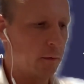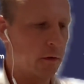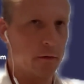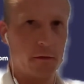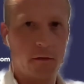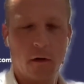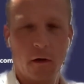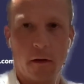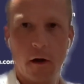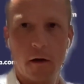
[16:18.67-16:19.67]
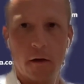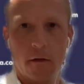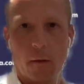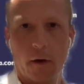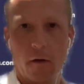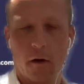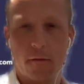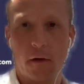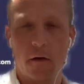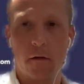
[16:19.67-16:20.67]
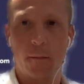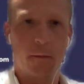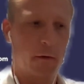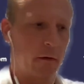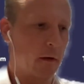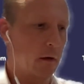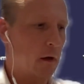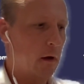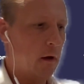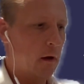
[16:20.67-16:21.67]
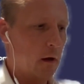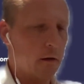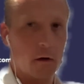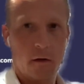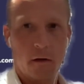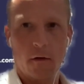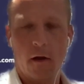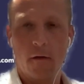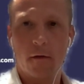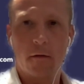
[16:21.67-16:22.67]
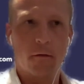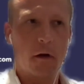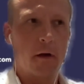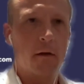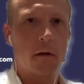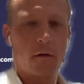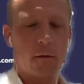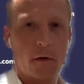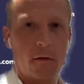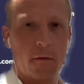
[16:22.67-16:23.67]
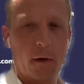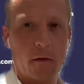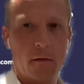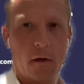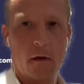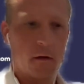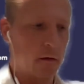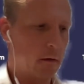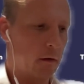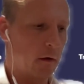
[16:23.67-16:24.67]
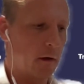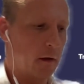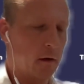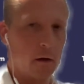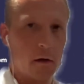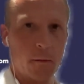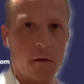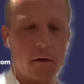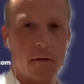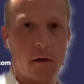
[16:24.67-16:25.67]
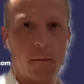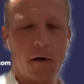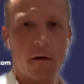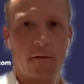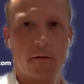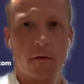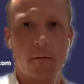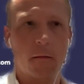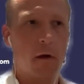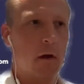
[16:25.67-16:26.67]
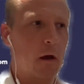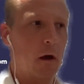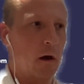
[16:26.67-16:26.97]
towards, the younger demographic, or people that are not even really in the crypto space. They can come and use our platform